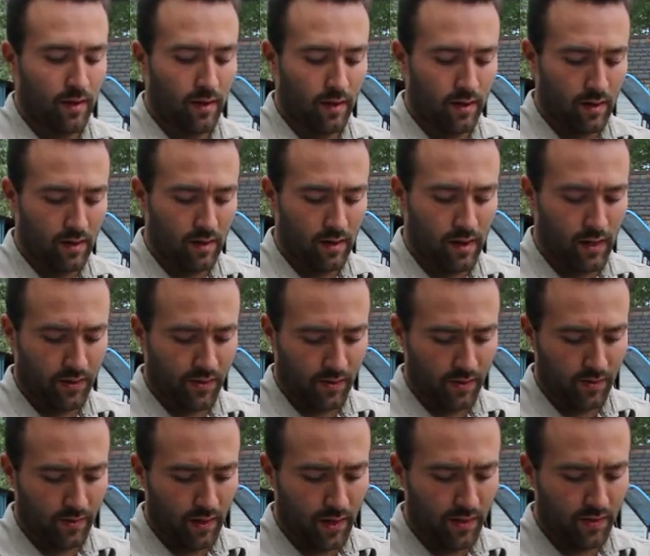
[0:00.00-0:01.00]
at
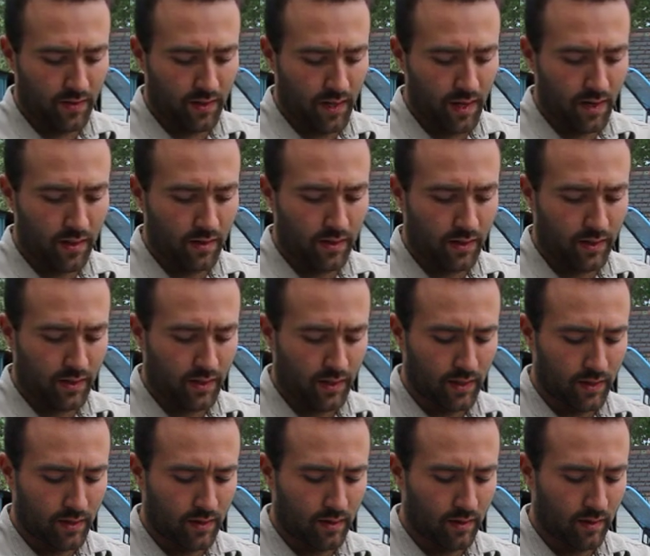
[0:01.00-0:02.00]
the end it
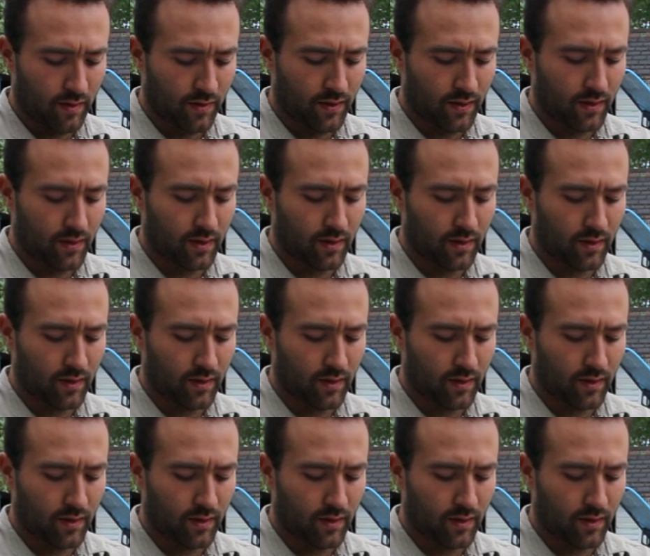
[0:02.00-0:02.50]
says there's a